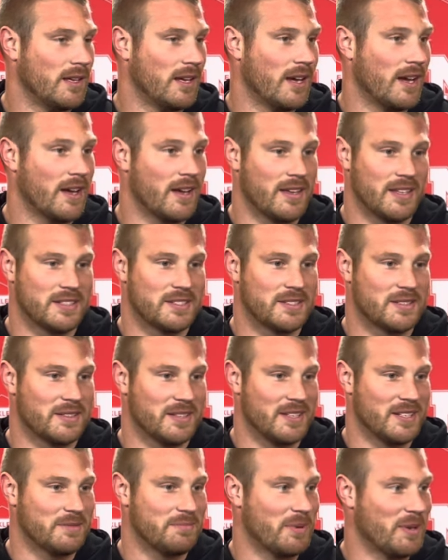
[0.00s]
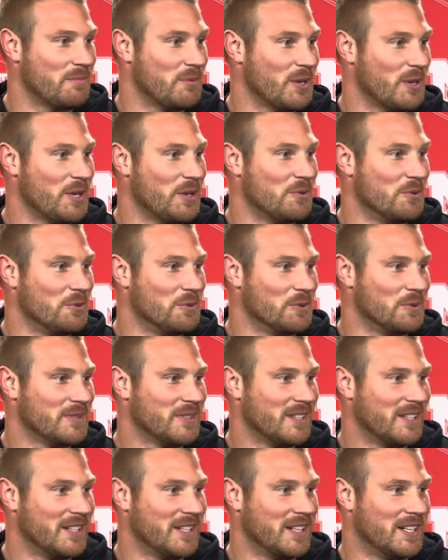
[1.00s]
Yeah, it's been pretty cool.
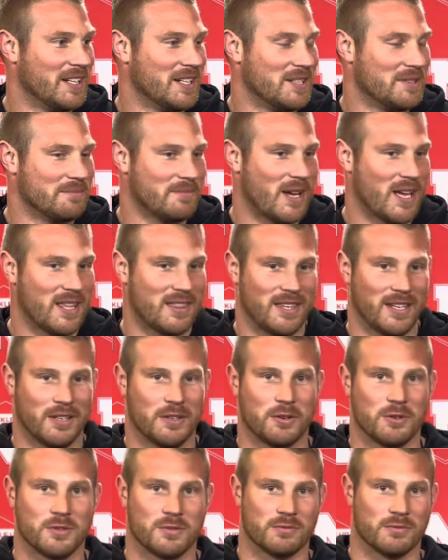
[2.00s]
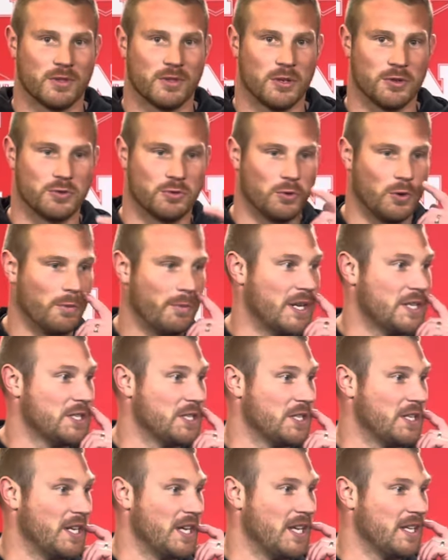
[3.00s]
I think Coach Rule
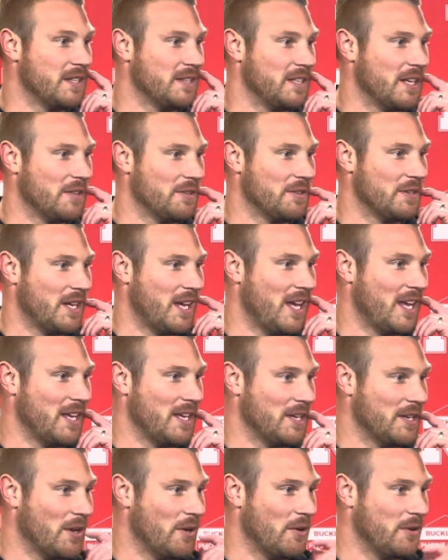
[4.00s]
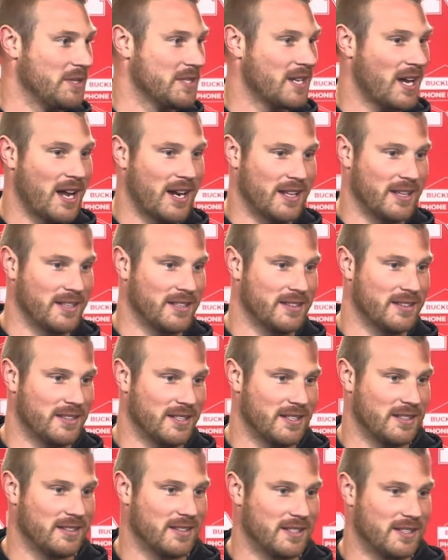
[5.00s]
mentioned it the other day. You know, he's kind of
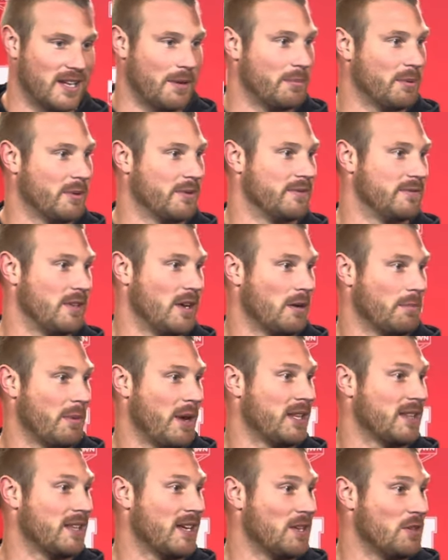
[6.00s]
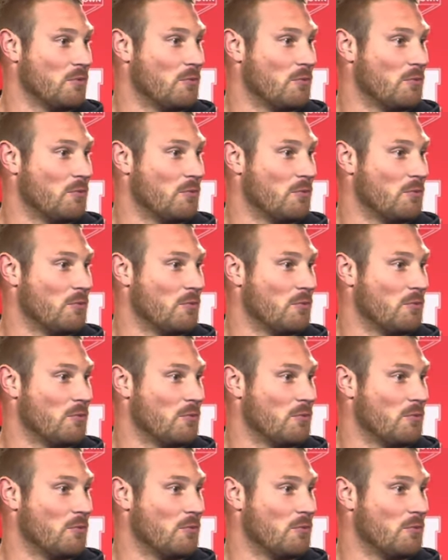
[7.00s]
the type of young man that you